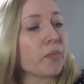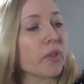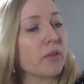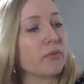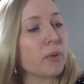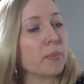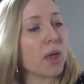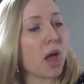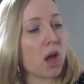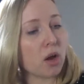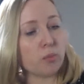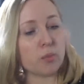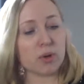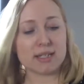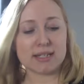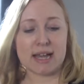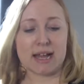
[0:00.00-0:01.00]
from the
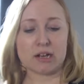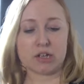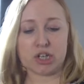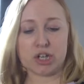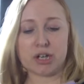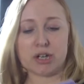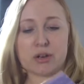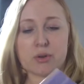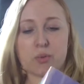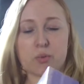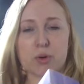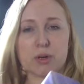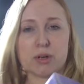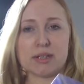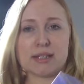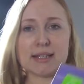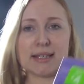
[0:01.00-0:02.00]
homeware section
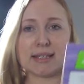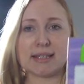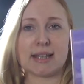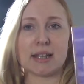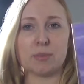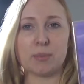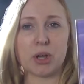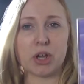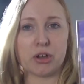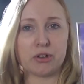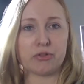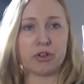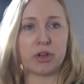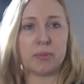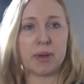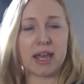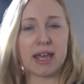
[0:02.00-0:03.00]
was this little
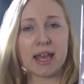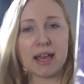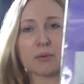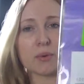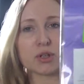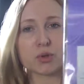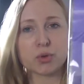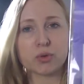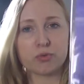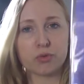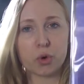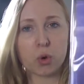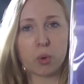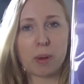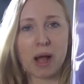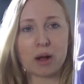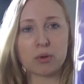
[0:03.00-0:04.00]
perfume here, which was
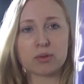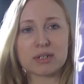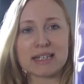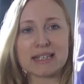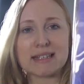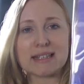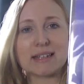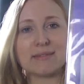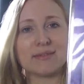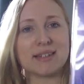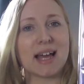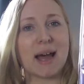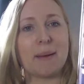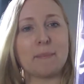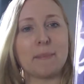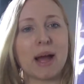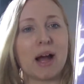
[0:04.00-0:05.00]
£4 instead of
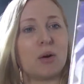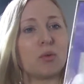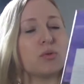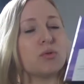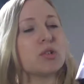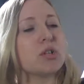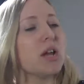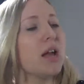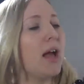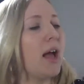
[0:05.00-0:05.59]
£10.